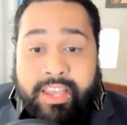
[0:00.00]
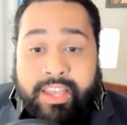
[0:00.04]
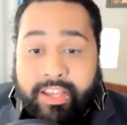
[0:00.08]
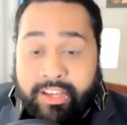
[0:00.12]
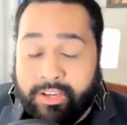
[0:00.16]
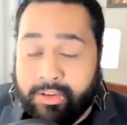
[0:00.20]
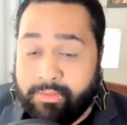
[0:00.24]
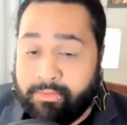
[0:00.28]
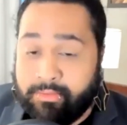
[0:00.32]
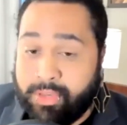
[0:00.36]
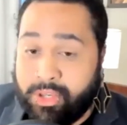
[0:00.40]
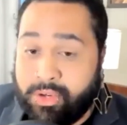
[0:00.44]

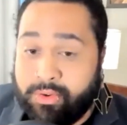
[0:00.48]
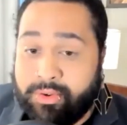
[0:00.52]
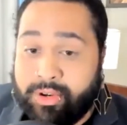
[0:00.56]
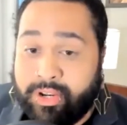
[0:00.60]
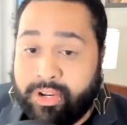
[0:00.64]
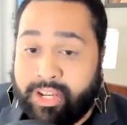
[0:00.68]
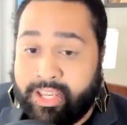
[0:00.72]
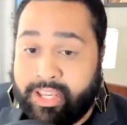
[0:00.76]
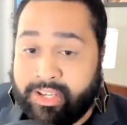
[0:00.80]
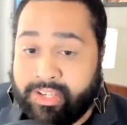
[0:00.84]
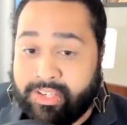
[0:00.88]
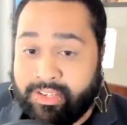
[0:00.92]

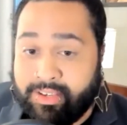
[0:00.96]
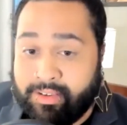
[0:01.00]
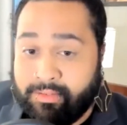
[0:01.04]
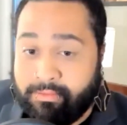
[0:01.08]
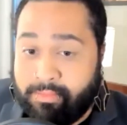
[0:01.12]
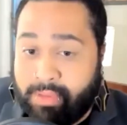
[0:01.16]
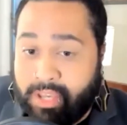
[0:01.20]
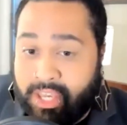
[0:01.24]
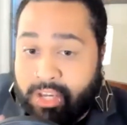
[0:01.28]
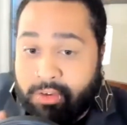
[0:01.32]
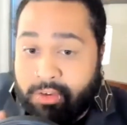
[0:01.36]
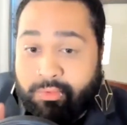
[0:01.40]
communities
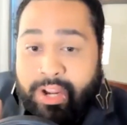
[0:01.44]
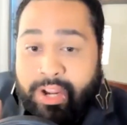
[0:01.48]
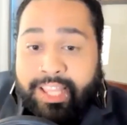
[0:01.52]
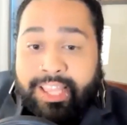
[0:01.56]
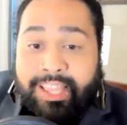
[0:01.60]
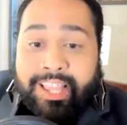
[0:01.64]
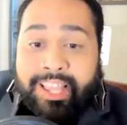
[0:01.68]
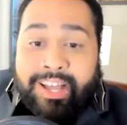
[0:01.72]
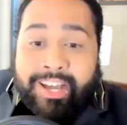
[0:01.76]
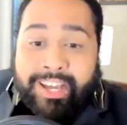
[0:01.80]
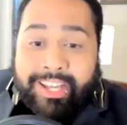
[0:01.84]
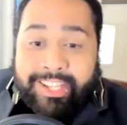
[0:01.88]
being
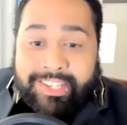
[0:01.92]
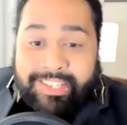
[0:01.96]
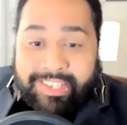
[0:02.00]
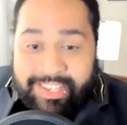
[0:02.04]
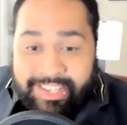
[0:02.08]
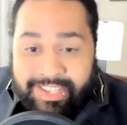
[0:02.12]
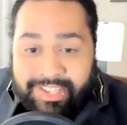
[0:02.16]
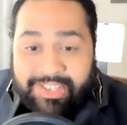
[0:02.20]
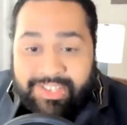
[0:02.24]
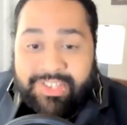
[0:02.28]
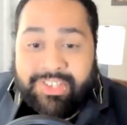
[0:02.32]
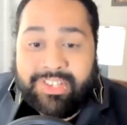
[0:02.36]
redlined
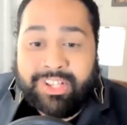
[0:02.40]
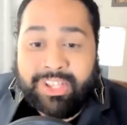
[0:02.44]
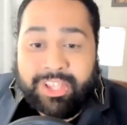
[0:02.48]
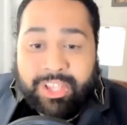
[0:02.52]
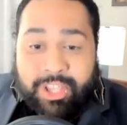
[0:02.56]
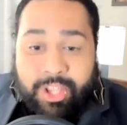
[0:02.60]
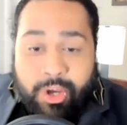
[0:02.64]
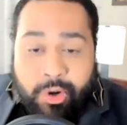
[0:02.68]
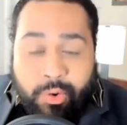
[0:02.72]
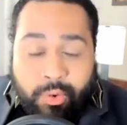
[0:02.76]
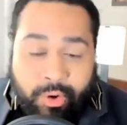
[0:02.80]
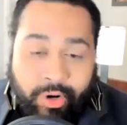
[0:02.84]
into
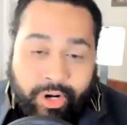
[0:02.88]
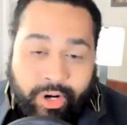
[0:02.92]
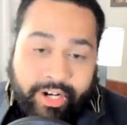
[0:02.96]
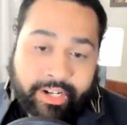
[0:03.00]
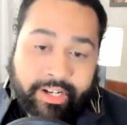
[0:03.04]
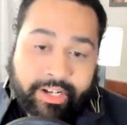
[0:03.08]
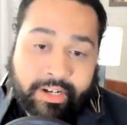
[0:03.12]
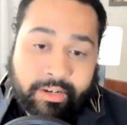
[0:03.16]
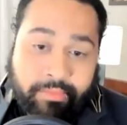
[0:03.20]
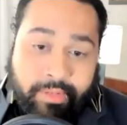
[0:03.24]
lower income